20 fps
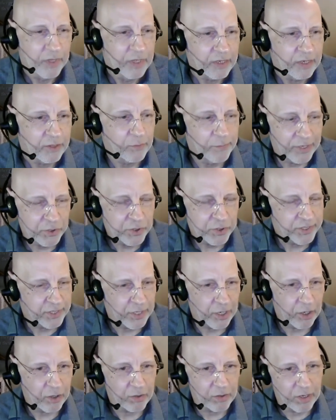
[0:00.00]
You mentioned
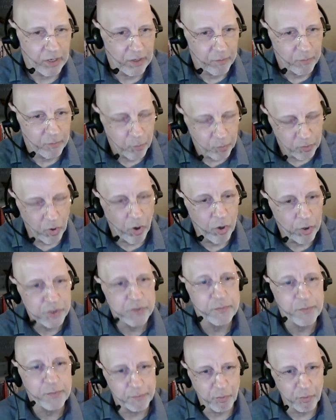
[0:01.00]
how large a
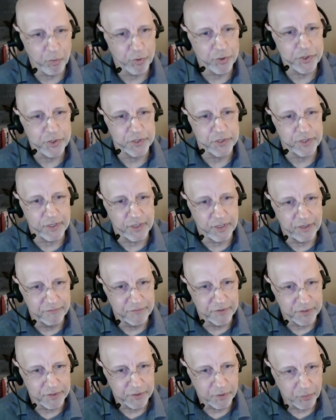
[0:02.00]
proportion of
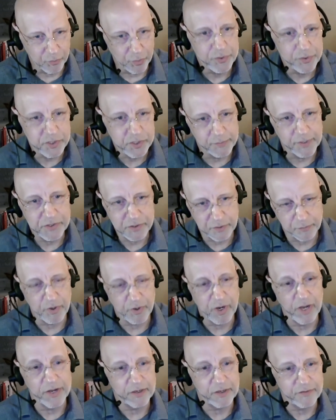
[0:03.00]
the gross domestic
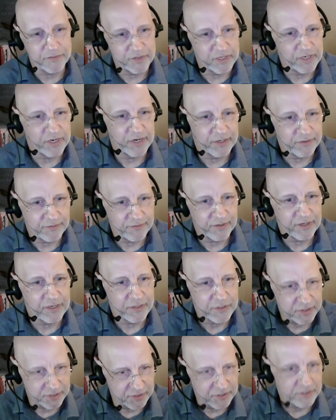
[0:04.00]
product of the United
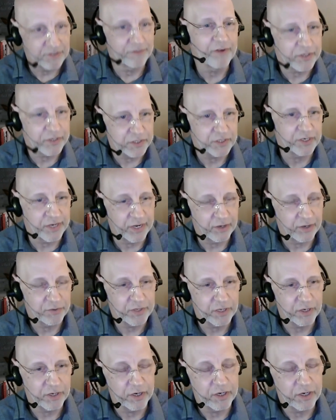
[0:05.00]
States is invested in
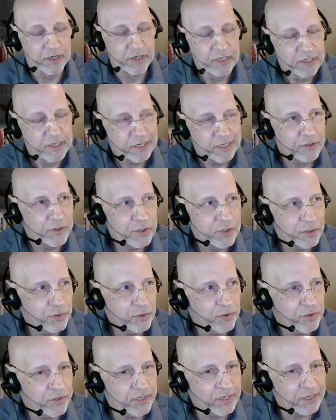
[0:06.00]
healthcare. And do you
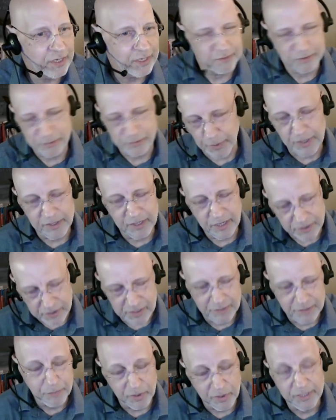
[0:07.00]
think, and it's probably not a
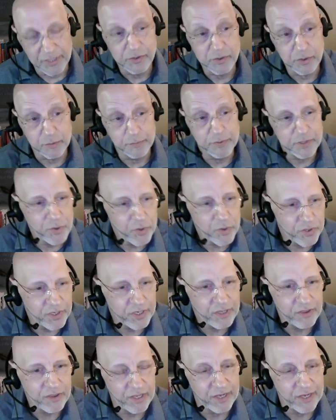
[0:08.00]
simple answer, but do you
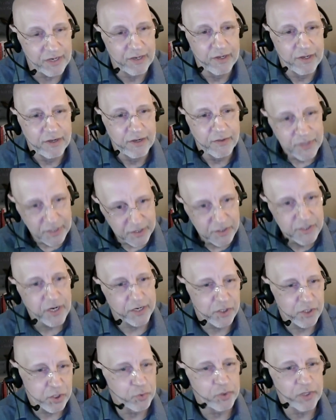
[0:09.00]
think that the
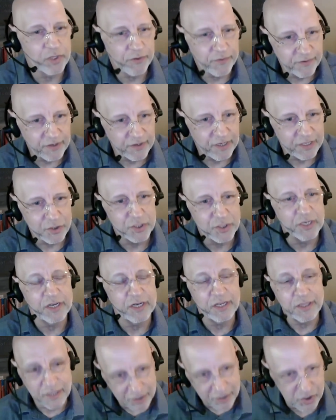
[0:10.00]
industrialization
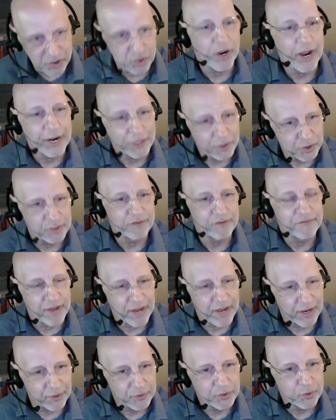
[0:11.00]
and the extraction of
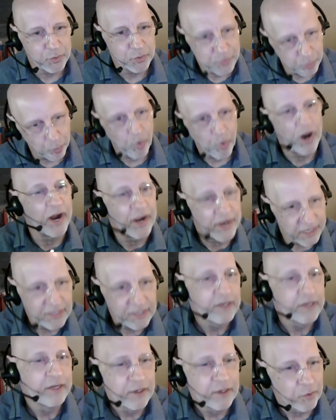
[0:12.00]
value is why,
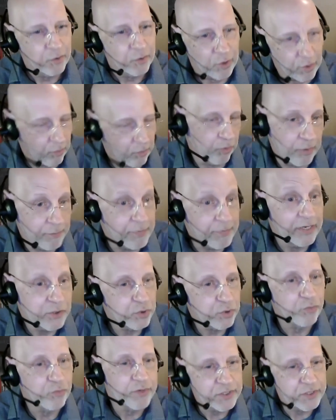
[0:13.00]
or a
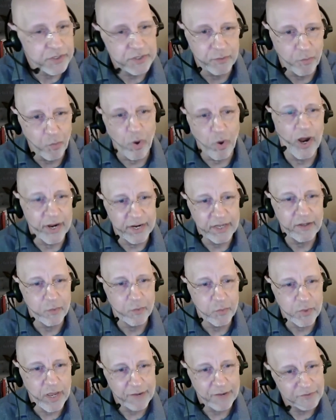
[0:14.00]
major reason why
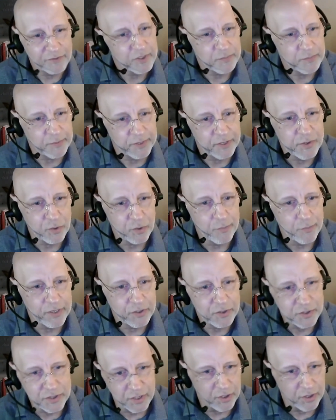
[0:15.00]
we have to spend so
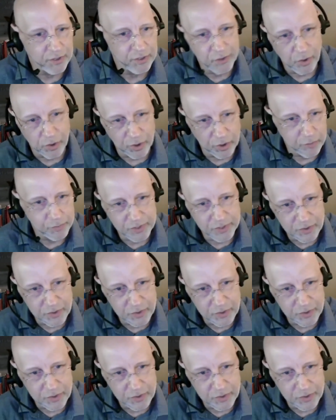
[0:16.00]
much there and arguably